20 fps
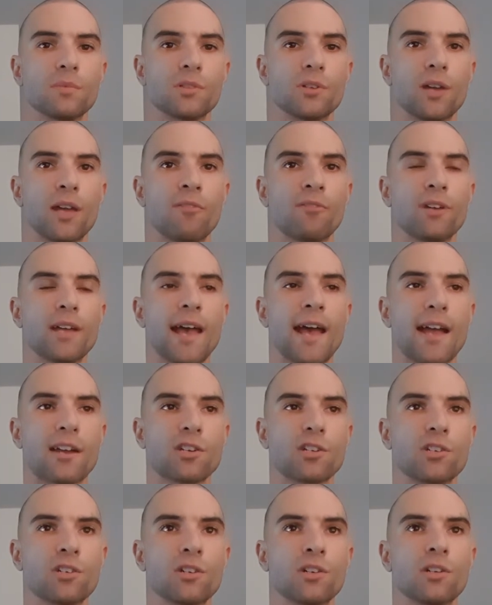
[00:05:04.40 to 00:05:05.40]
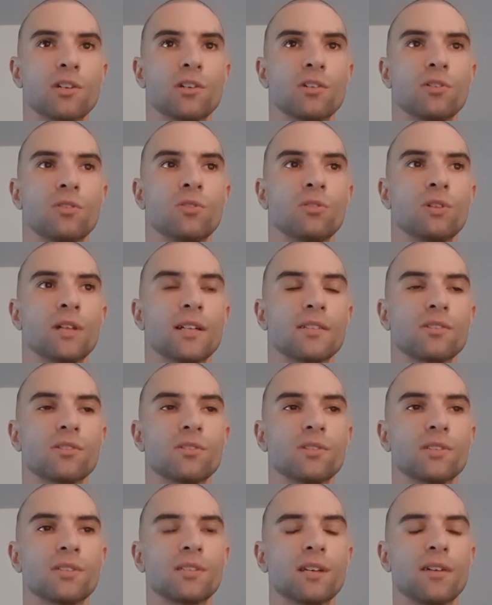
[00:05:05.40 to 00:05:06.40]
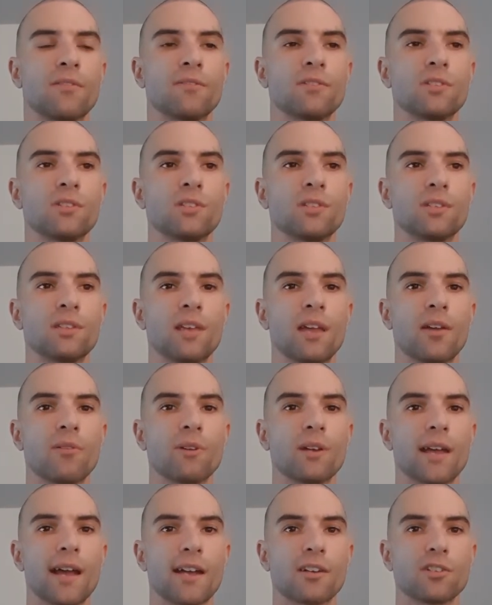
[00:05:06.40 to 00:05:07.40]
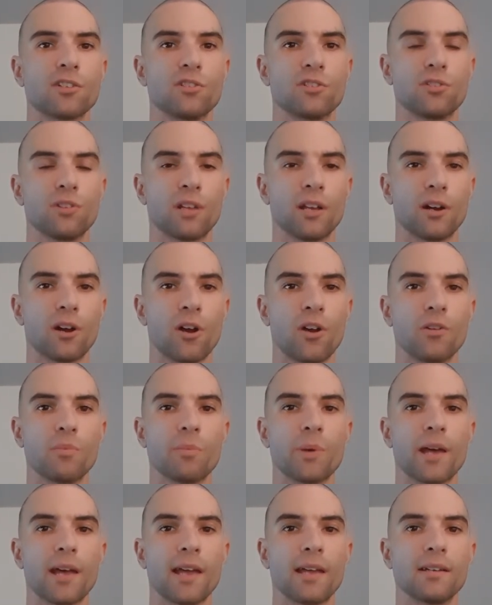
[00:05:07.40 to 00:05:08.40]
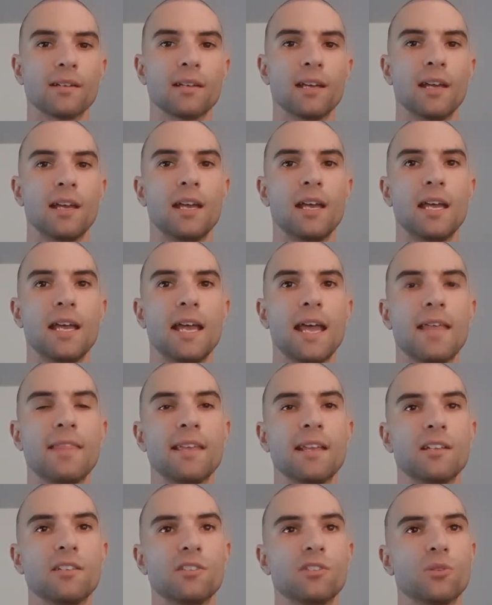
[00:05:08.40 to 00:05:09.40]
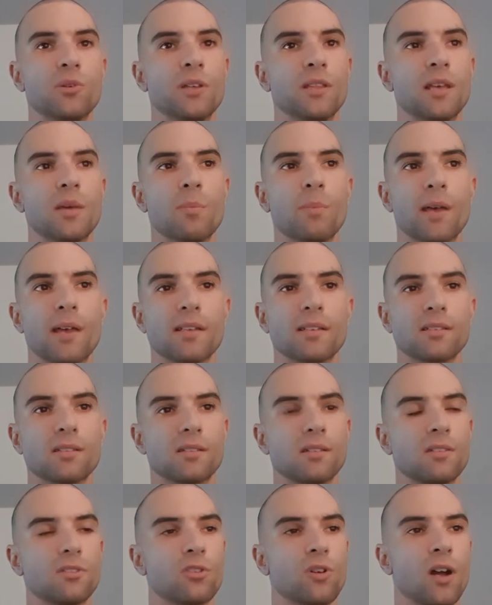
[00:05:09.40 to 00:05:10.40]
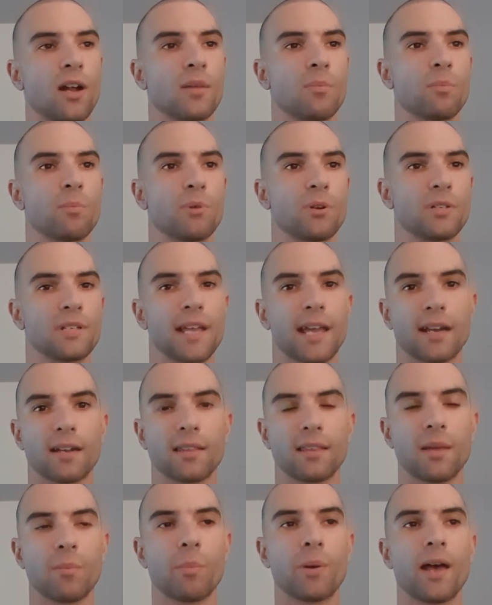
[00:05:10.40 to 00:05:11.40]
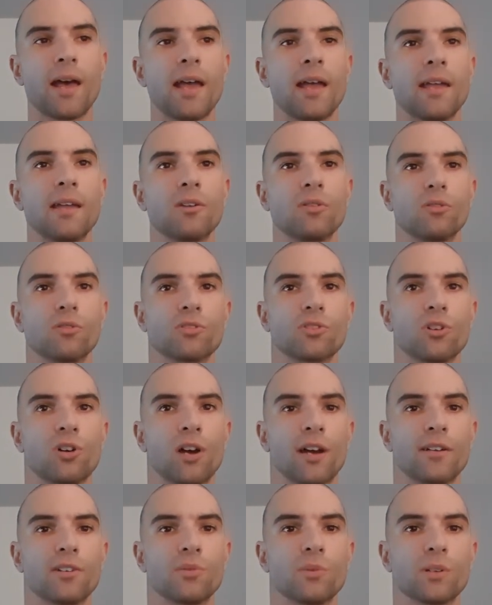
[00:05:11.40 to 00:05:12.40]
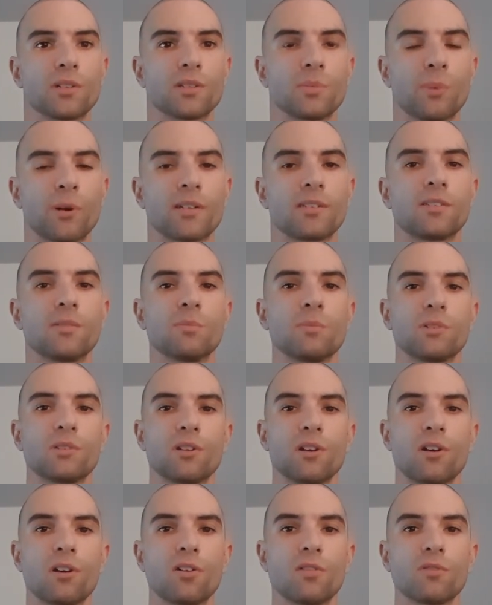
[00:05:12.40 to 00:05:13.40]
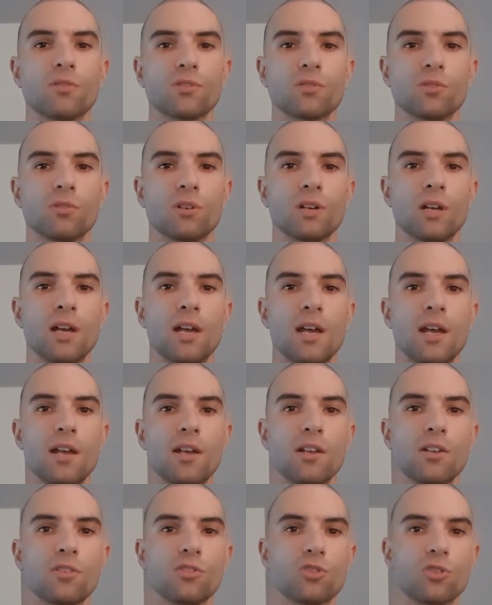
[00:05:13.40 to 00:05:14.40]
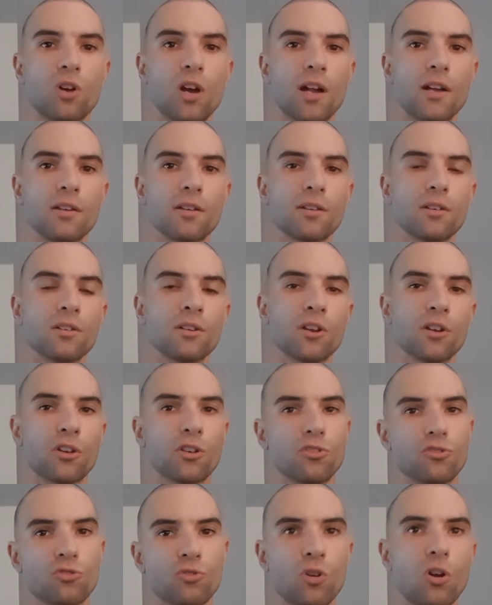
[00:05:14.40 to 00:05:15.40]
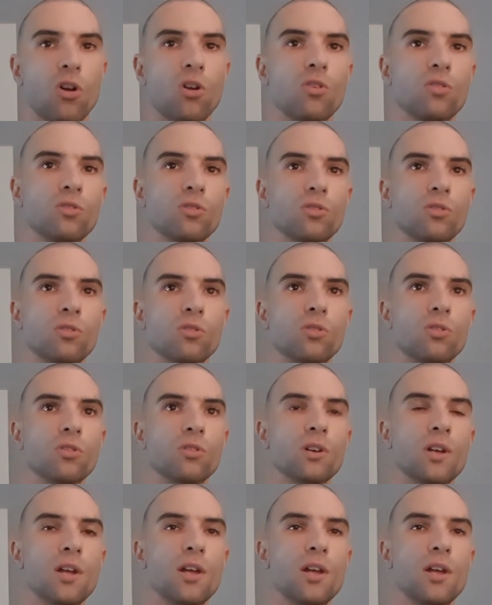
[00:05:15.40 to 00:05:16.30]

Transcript: So every action and all that sort of stuff is just their reaction to their own pain. And they're just doing their best, trying to protect their pain or trying to express themselves or trying to, you know, control or